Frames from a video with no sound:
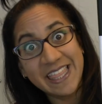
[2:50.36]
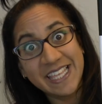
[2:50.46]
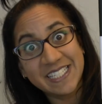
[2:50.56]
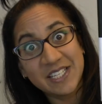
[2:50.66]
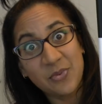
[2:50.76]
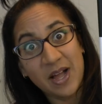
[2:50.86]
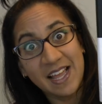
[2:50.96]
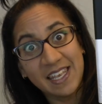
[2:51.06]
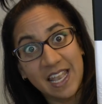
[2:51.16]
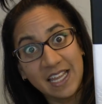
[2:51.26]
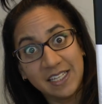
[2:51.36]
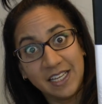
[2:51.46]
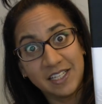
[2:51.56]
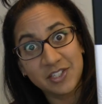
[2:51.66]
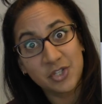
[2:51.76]
and this is why I like
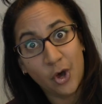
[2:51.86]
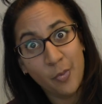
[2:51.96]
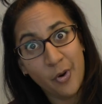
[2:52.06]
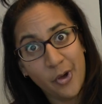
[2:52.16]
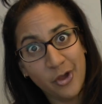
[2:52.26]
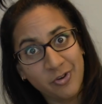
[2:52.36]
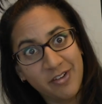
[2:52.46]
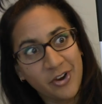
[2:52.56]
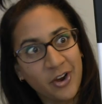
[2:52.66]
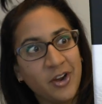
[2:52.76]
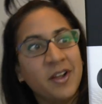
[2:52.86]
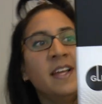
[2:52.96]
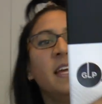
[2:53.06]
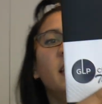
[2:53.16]
it. It's Tomoe River.